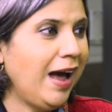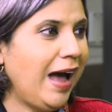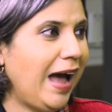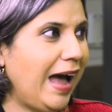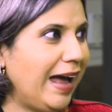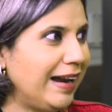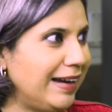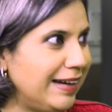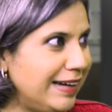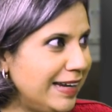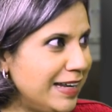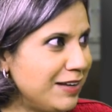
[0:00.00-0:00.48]

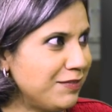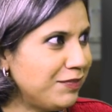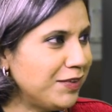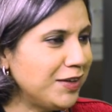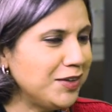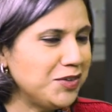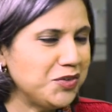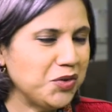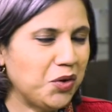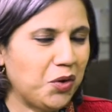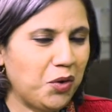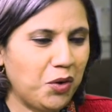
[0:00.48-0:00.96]
and leave
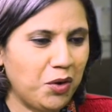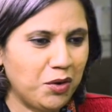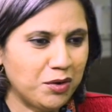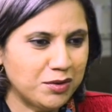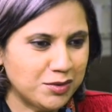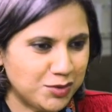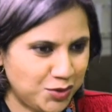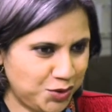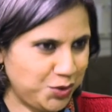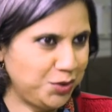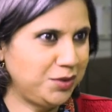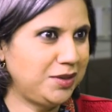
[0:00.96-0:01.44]
it,
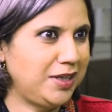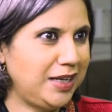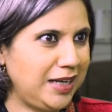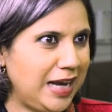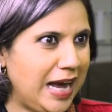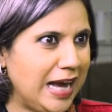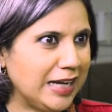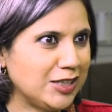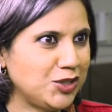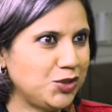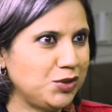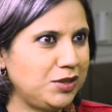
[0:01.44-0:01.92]
or should they
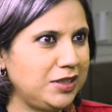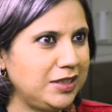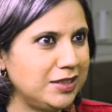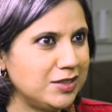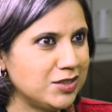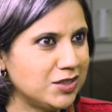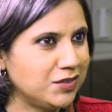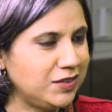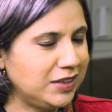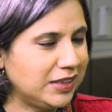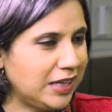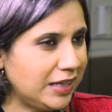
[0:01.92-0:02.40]
actually
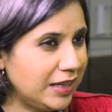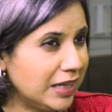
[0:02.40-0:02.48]
intervene?